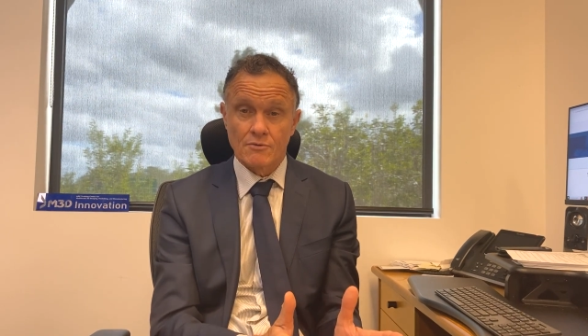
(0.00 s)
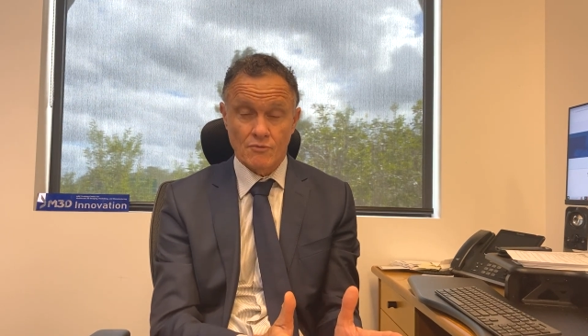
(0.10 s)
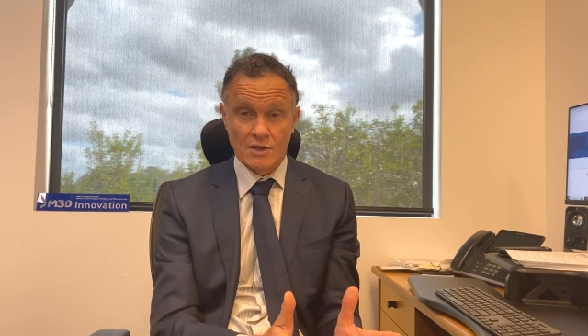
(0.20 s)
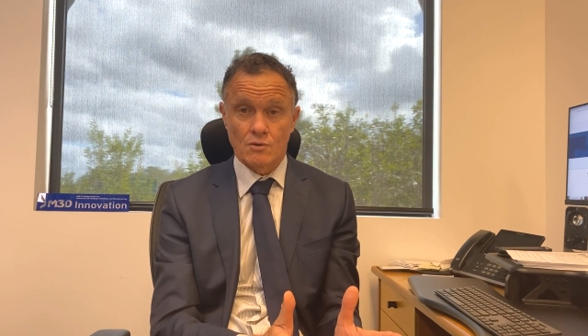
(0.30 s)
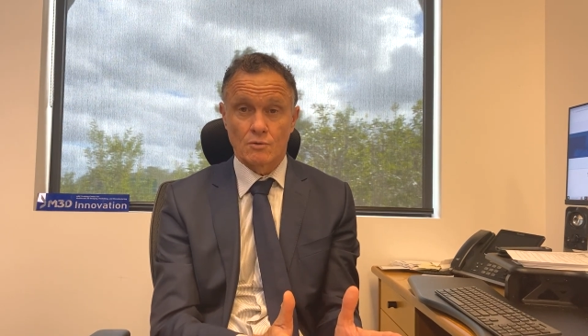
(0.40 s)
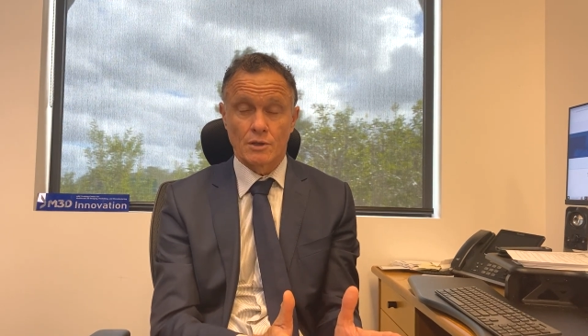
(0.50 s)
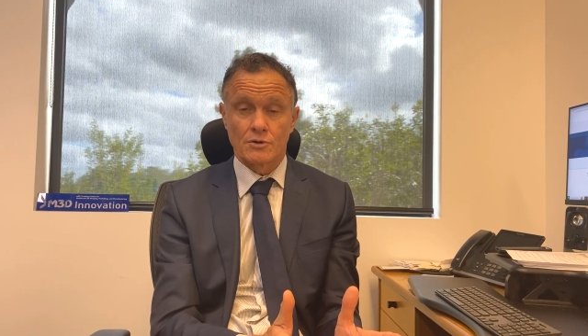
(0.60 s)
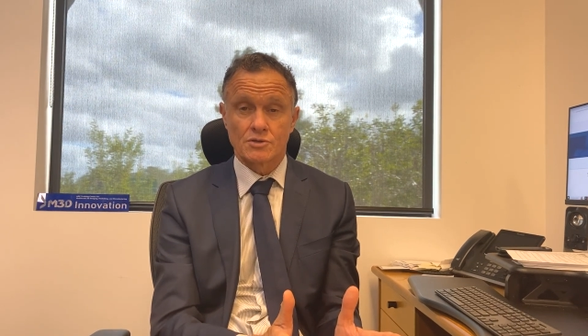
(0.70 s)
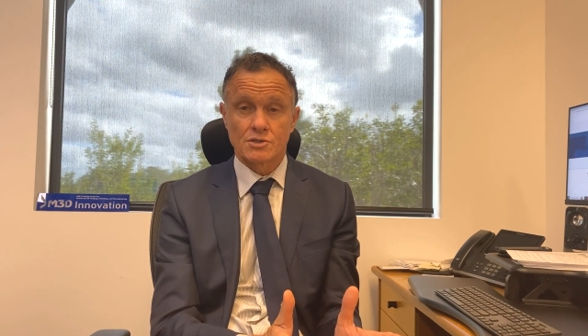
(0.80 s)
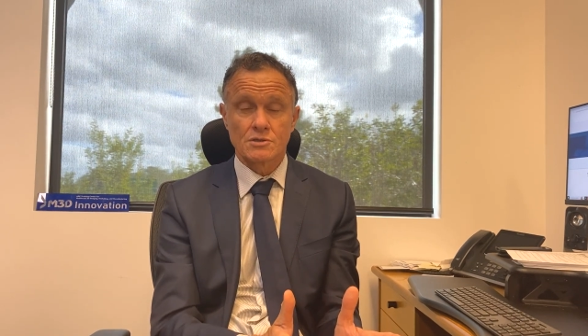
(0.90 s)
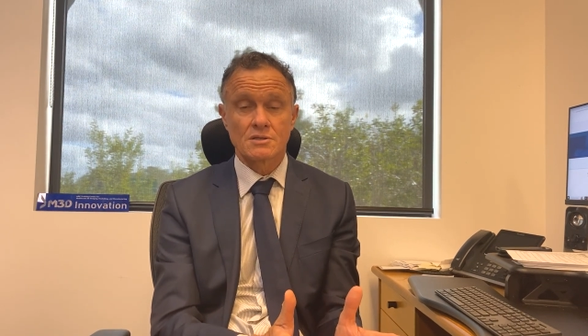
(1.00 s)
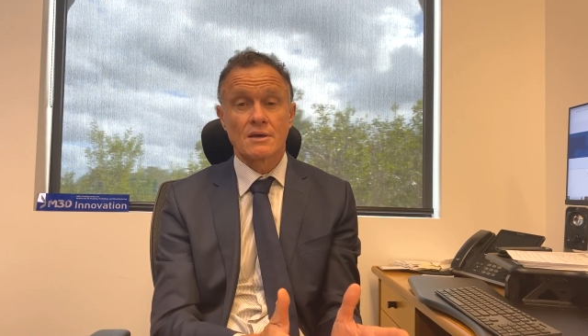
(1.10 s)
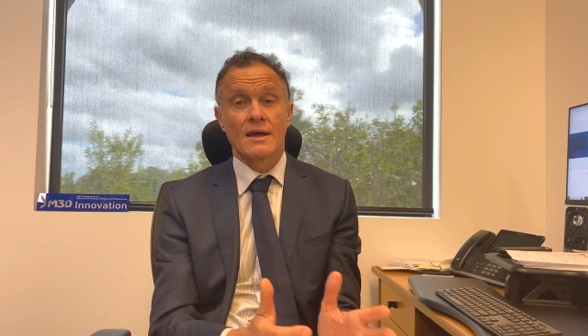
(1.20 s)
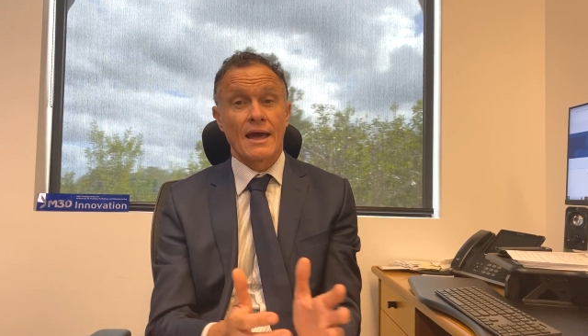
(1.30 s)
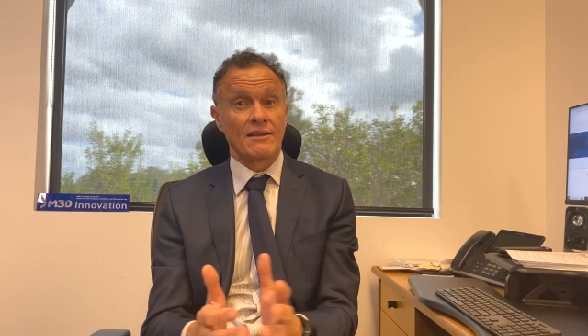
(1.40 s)
recall notices
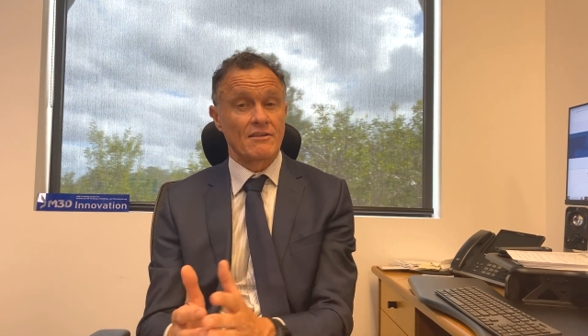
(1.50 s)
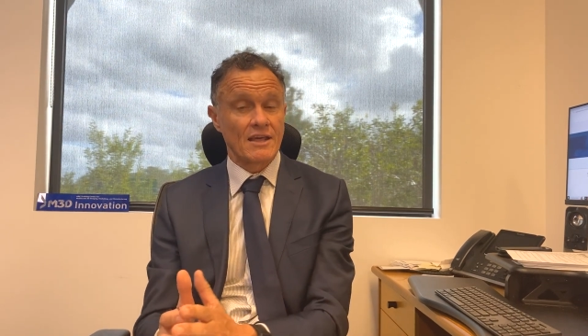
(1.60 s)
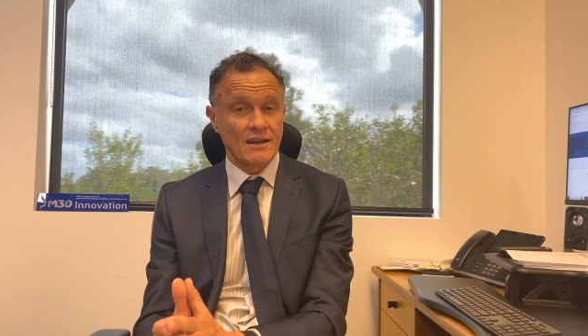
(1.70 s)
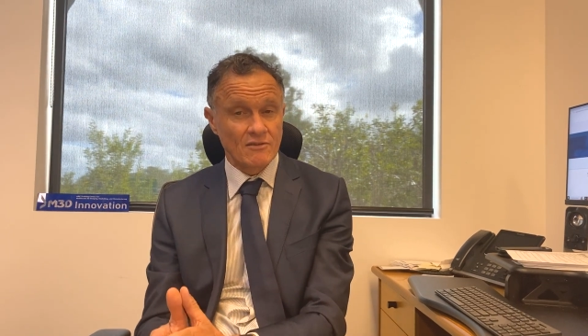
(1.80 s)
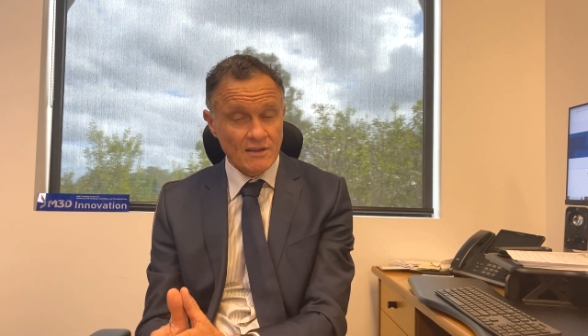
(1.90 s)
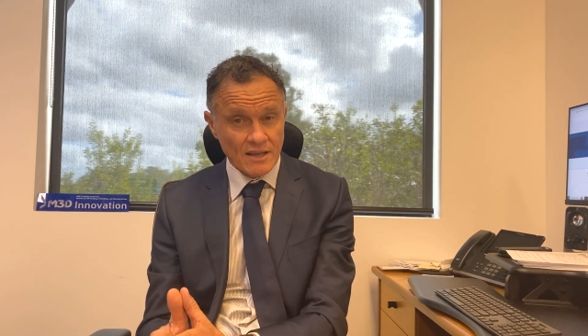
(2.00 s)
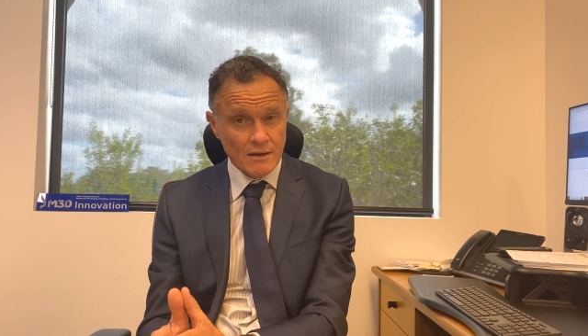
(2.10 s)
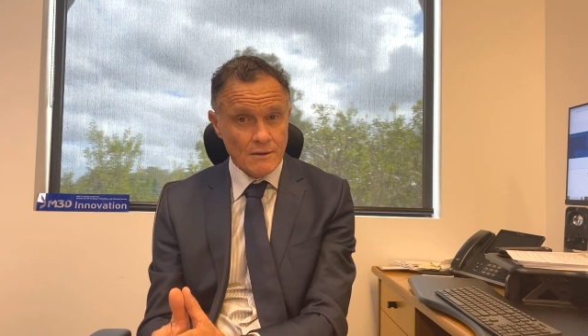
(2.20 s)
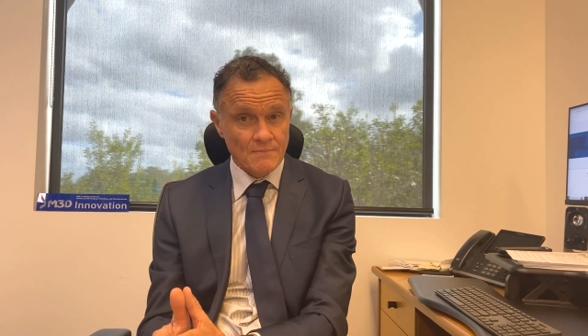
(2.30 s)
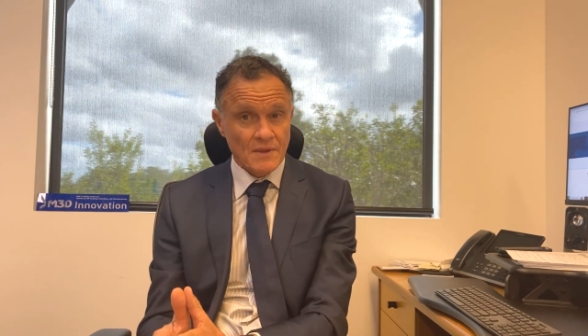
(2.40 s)
and then did,